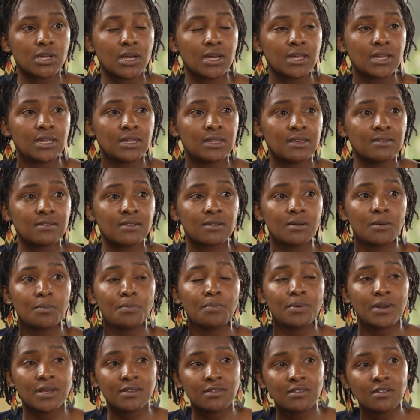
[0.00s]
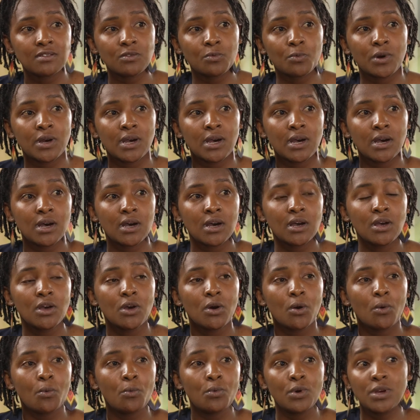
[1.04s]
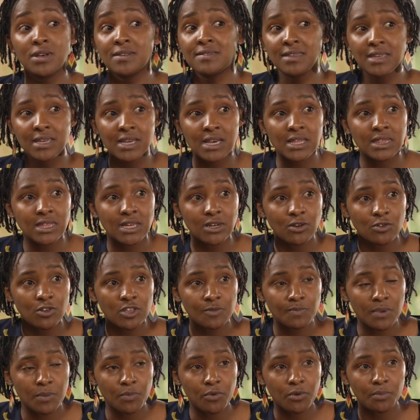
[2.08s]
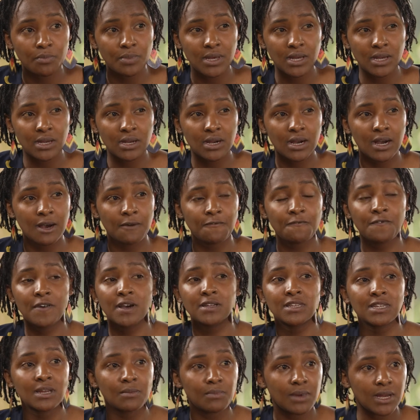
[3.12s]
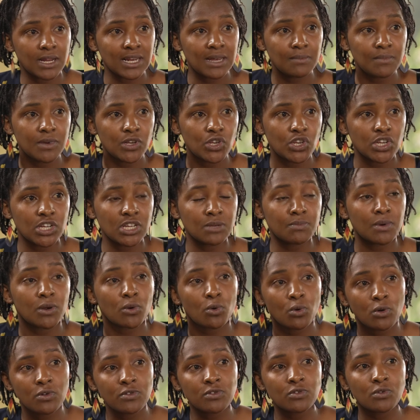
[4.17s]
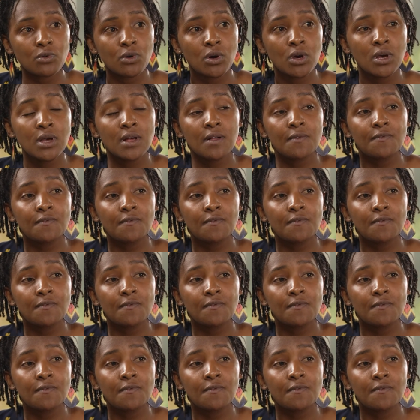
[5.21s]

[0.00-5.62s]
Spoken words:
And these are places where we are seeing in the news people being affected by climate change, but also